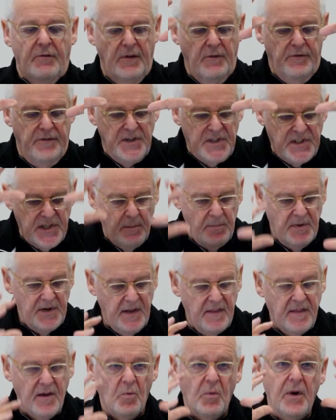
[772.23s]
for
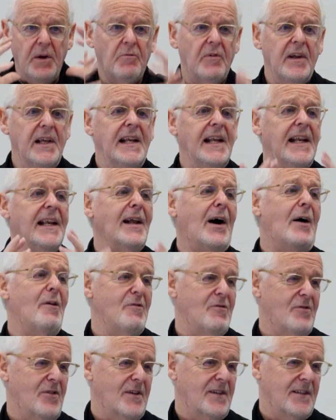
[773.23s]
somebody that we really love.